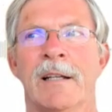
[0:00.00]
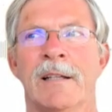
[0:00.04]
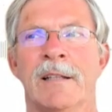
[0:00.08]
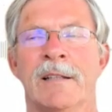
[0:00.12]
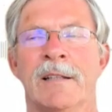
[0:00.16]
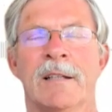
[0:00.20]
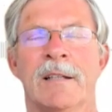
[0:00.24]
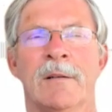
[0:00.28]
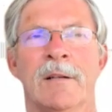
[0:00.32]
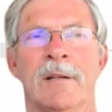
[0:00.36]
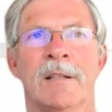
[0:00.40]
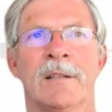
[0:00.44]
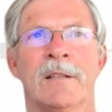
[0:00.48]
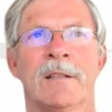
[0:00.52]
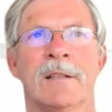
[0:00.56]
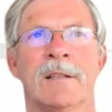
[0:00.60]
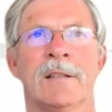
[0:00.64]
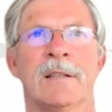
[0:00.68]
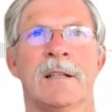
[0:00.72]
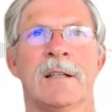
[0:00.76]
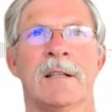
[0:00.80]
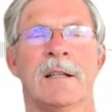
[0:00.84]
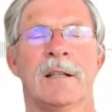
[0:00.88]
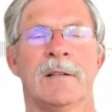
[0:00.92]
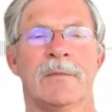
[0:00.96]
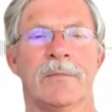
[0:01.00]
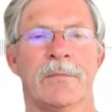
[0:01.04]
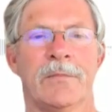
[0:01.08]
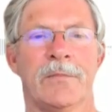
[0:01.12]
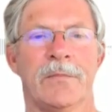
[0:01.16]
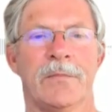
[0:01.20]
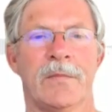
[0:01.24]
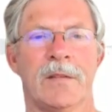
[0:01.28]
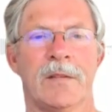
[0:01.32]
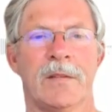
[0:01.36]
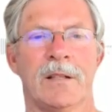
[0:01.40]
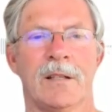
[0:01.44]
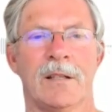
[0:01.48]

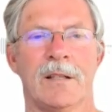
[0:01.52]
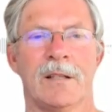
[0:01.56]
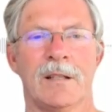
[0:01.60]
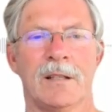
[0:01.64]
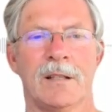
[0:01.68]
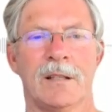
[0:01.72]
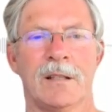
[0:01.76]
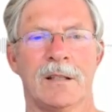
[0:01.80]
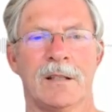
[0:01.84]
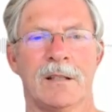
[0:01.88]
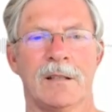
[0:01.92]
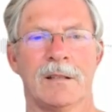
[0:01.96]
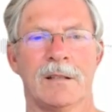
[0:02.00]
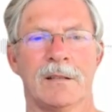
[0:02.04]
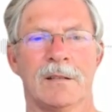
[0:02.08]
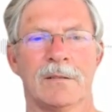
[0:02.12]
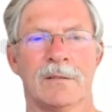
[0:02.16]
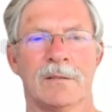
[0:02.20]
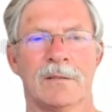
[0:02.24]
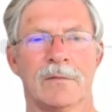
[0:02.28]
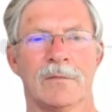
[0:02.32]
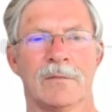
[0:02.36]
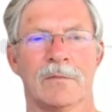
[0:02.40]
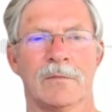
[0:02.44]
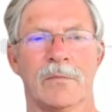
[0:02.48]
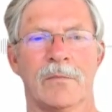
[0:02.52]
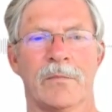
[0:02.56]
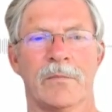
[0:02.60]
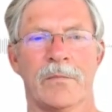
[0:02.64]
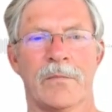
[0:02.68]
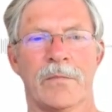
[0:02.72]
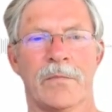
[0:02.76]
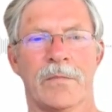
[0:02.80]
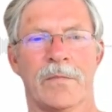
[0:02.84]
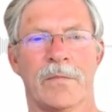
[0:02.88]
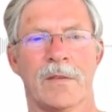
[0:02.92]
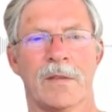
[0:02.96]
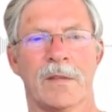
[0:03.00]

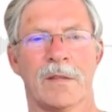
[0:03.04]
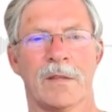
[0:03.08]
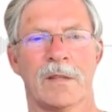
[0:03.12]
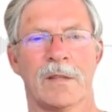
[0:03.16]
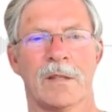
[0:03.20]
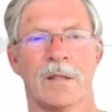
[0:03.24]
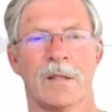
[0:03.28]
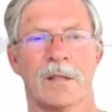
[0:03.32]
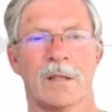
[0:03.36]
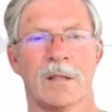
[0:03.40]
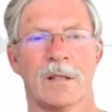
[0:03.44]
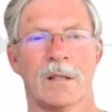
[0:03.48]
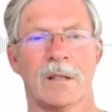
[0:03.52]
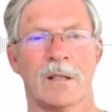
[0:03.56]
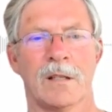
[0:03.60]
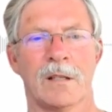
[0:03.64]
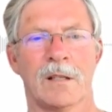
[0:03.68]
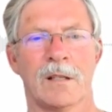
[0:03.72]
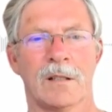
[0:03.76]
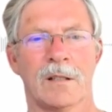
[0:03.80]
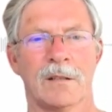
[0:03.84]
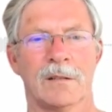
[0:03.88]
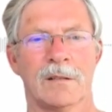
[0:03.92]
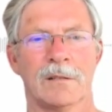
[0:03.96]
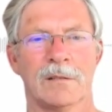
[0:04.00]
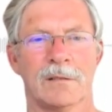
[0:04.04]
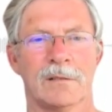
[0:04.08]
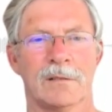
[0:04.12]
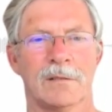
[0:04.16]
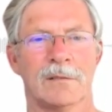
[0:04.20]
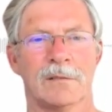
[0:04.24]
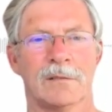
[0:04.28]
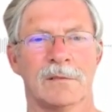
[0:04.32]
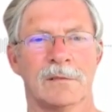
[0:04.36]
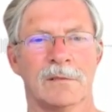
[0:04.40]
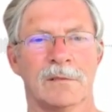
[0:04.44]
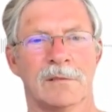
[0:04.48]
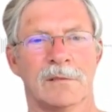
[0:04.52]

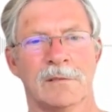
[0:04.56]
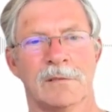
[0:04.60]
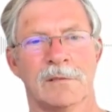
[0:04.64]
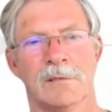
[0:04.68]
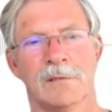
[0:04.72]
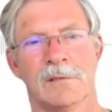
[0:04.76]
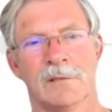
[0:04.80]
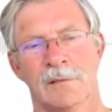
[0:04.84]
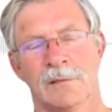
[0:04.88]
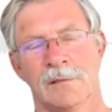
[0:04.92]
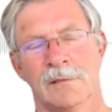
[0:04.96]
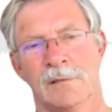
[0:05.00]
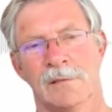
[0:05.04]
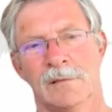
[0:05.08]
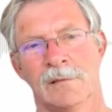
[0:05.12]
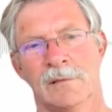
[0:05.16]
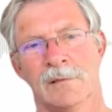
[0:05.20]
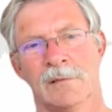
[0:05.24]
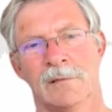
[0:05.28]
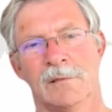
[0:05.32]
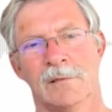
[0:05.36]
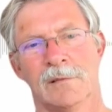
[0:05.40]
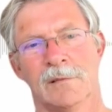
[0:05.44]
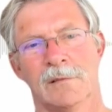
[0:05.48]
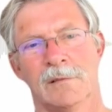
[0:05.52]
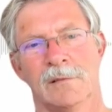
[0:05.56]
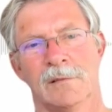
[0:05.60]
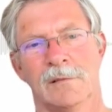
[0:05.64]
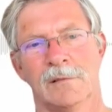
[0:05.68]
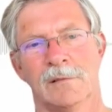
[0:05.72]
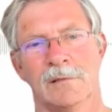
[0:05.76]
No words are spoken by the person on screen.